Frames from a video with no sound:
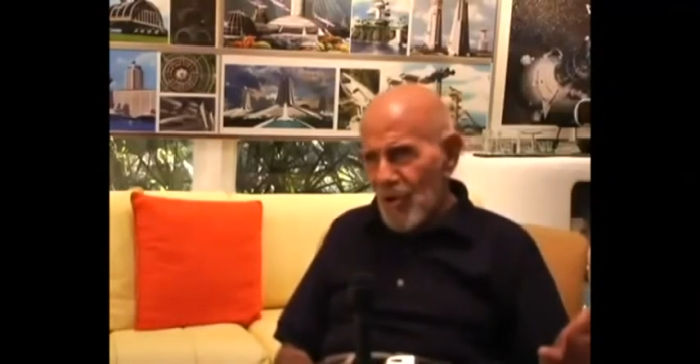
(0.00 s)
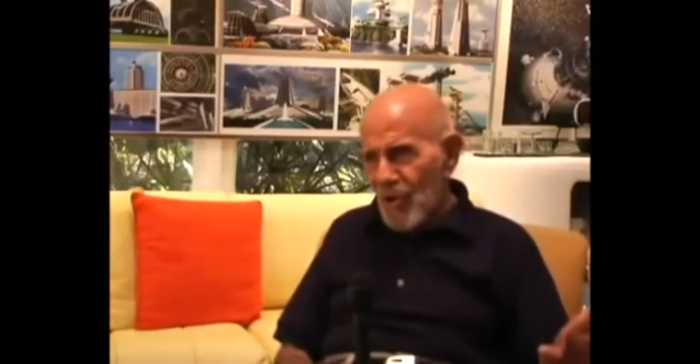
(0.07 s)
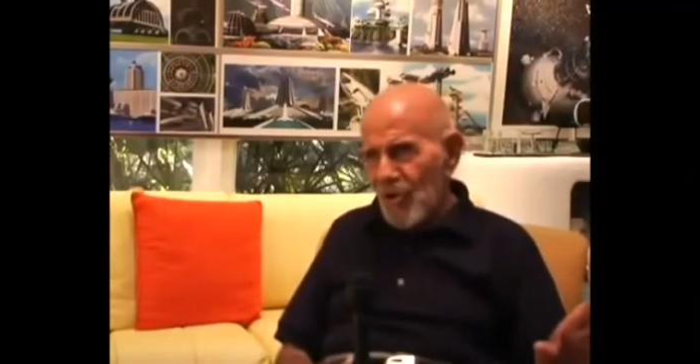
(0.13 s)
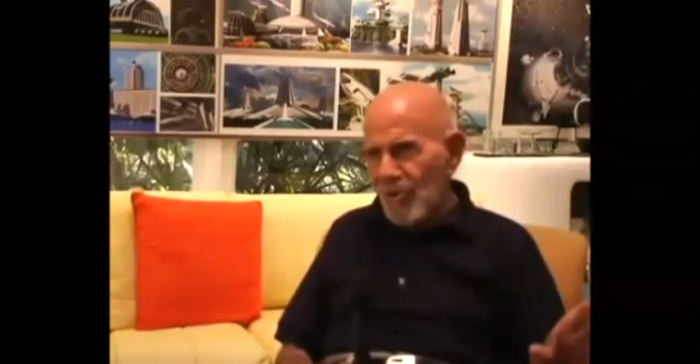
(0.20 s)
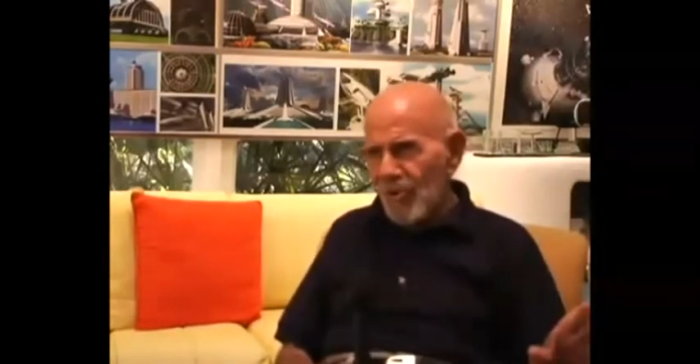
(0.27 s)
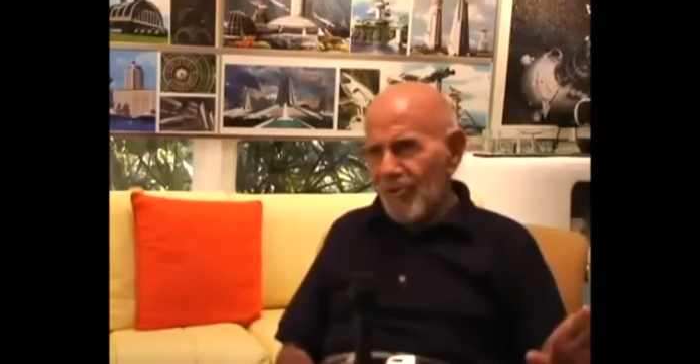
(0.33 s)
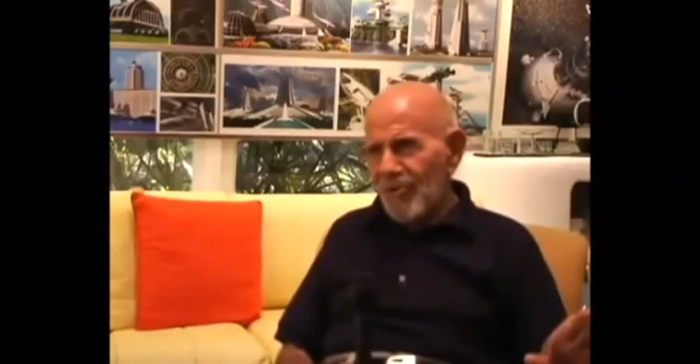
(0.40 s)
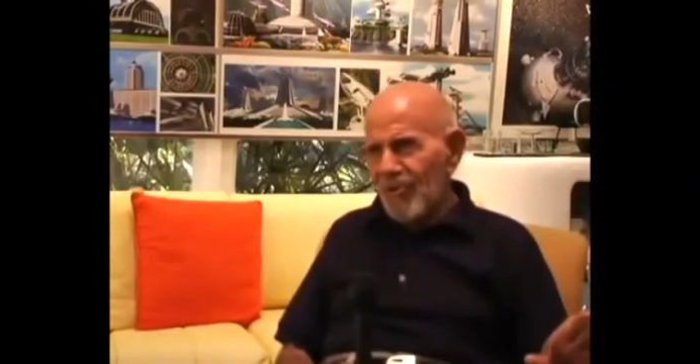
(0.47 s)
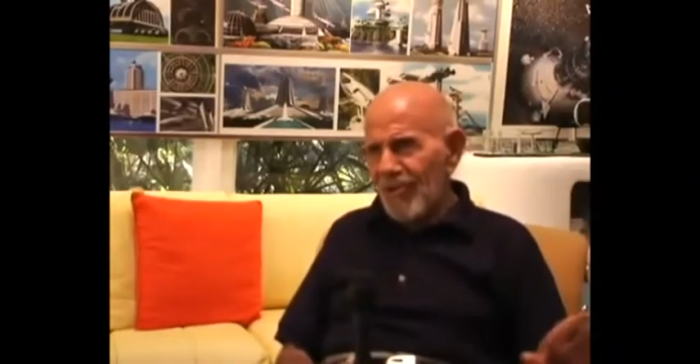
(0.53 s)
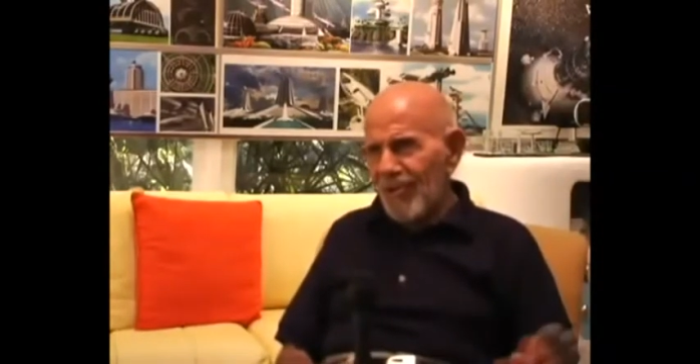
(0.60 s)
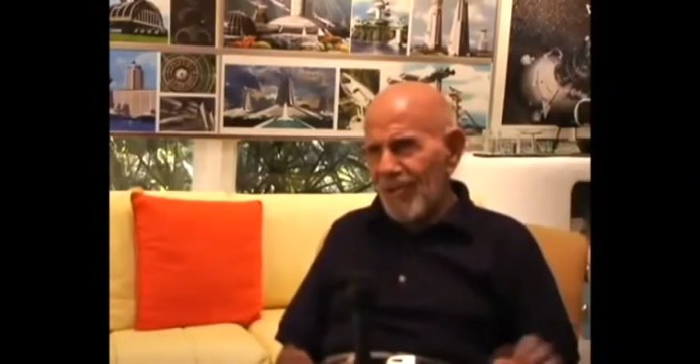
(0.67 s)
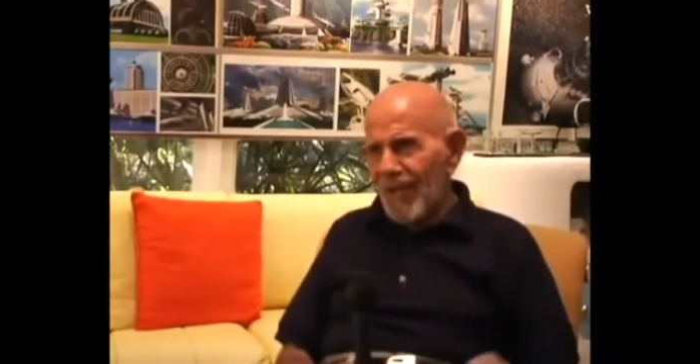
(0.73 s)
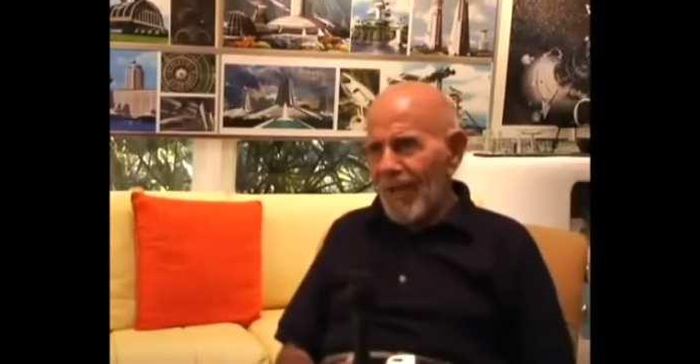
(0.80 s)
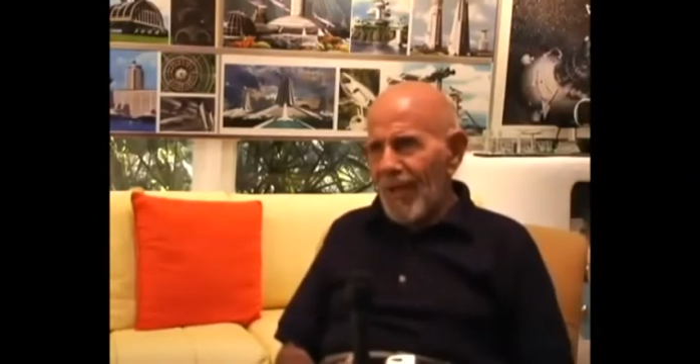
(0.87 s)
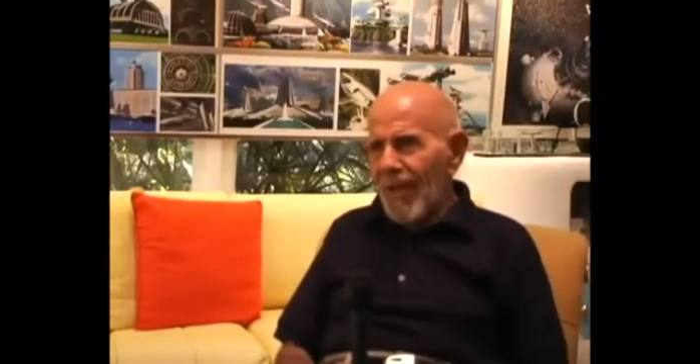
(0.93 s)
good.
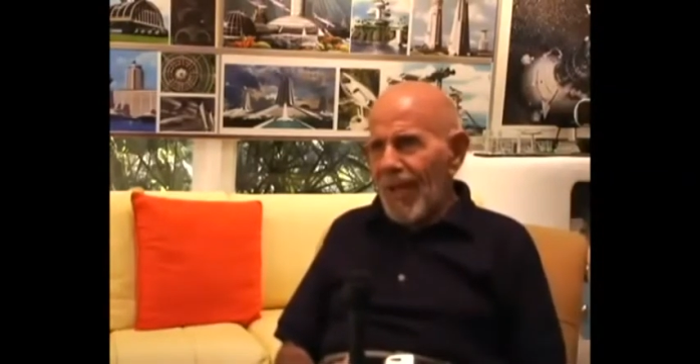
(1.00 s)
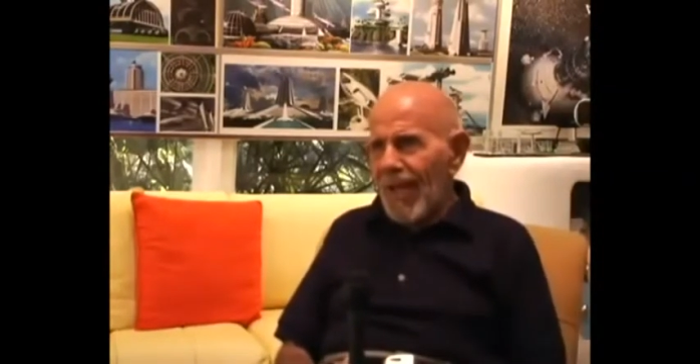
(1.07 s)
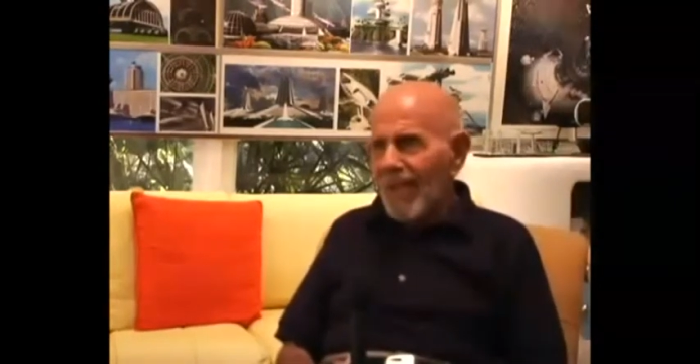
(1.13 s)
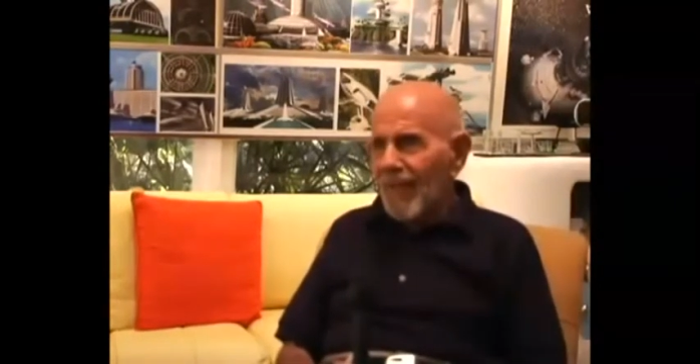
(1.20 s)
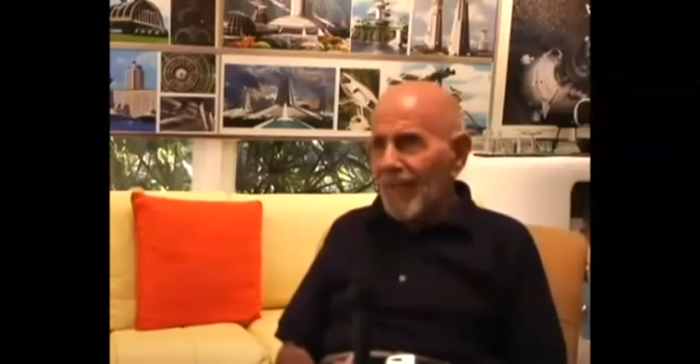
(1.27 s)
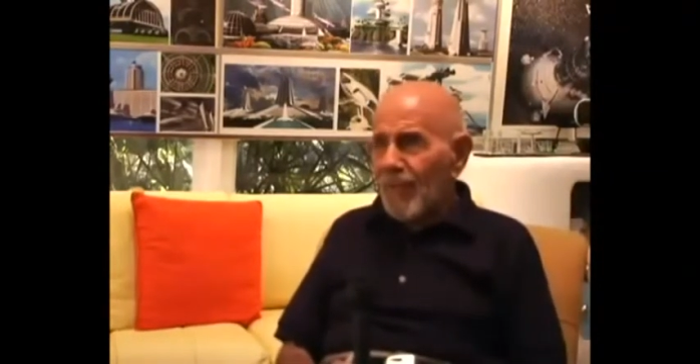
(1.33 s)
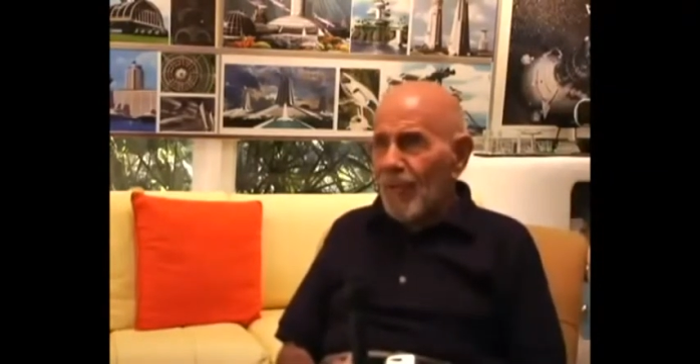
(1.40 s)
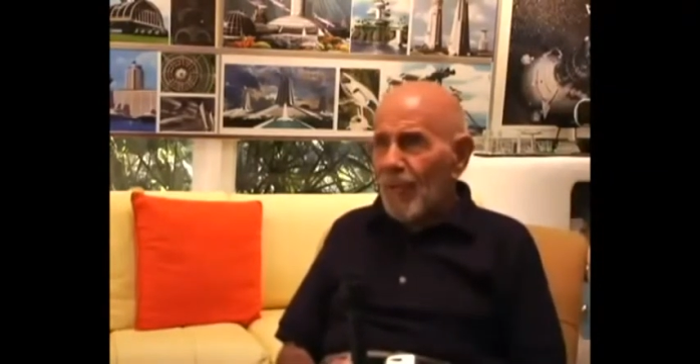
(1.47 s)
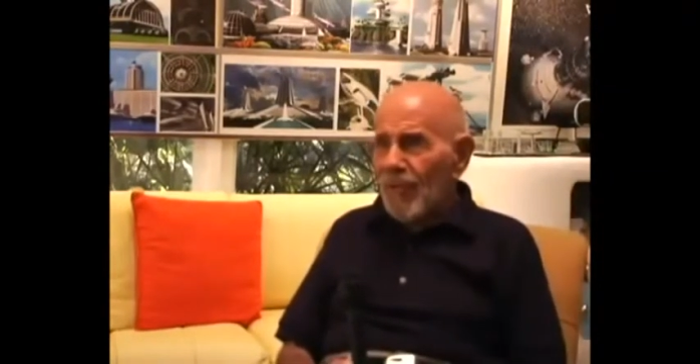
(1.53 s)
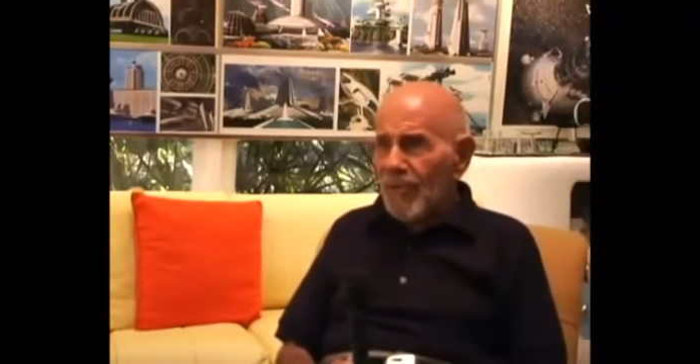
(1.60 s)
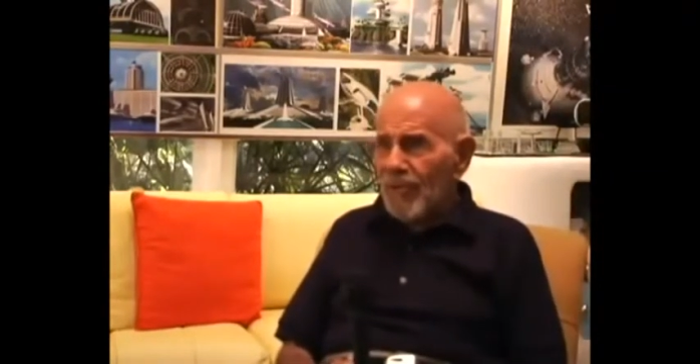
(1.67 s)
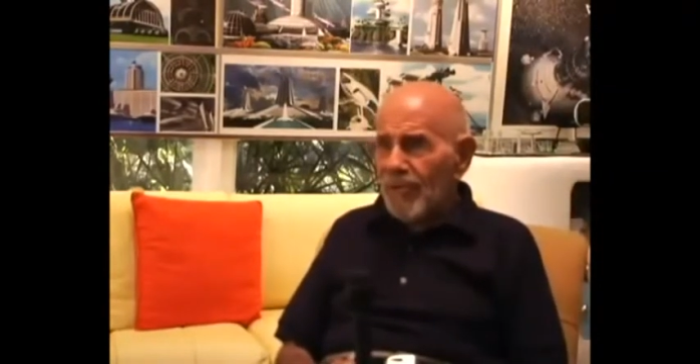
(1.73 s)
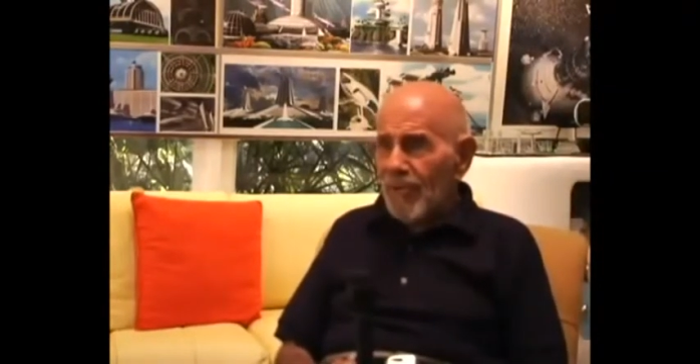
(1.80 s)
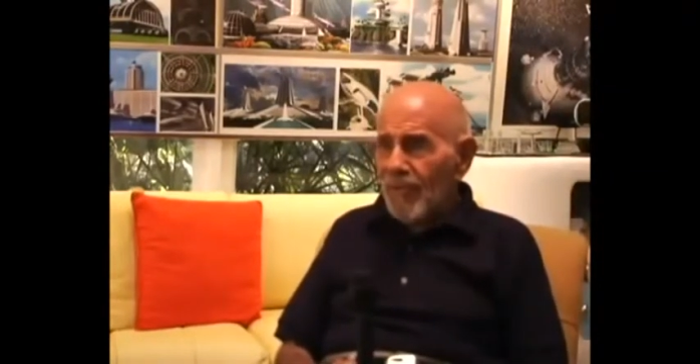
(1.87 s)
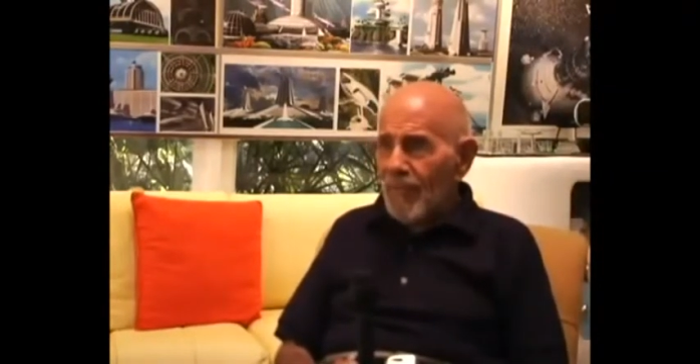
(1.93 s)
And of
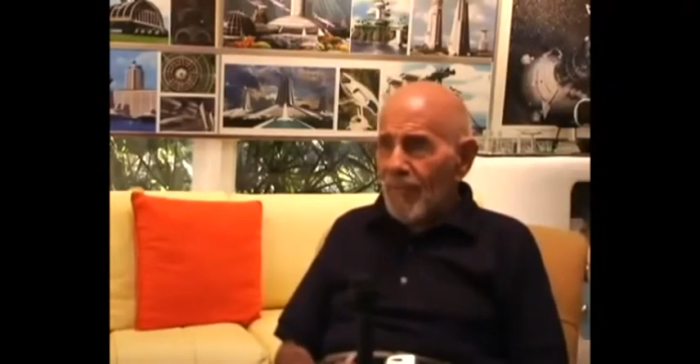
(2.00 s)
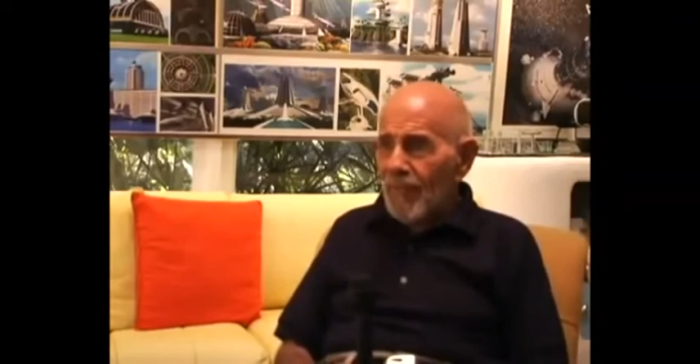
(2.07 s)
course,